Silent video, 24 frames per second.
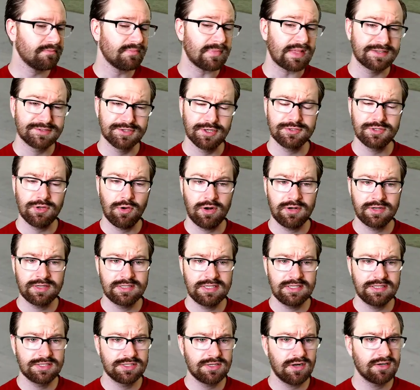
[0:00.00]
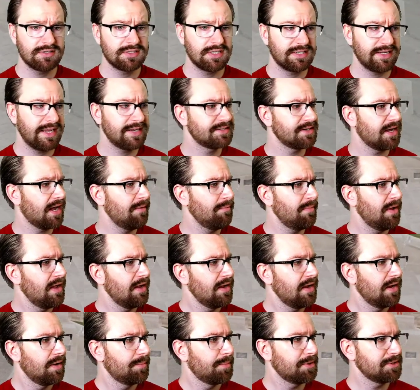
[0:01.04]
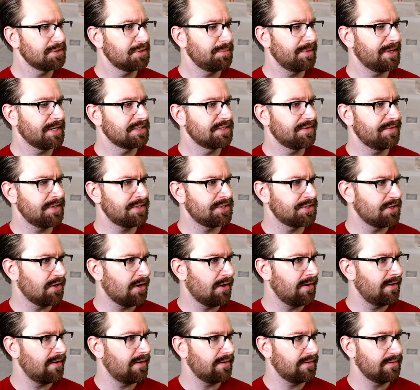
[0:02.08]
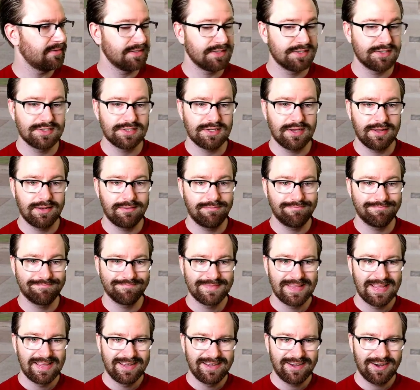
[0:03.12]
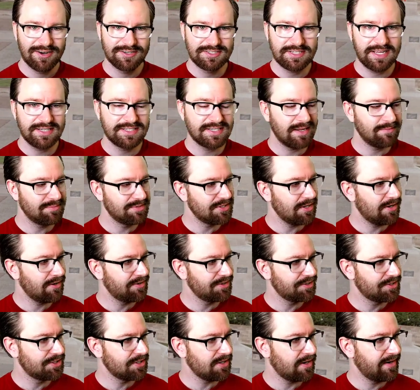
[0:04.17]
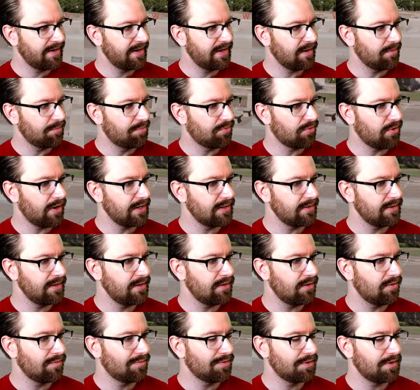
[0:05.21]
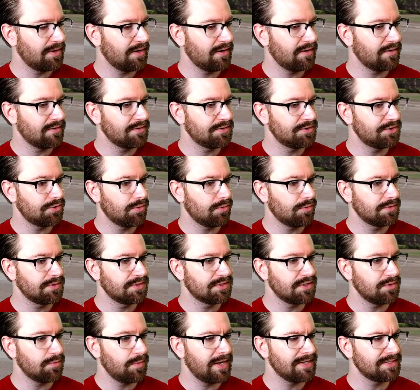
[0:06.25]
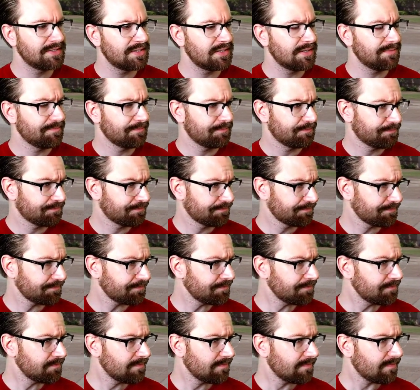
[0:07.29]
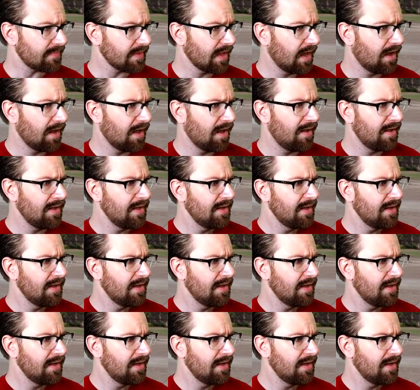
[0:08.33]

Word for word: It's also hard to see the stars at daytime Mostly because of this star, the sun. Our daytime star is shining brightly over there towards the west. Uh,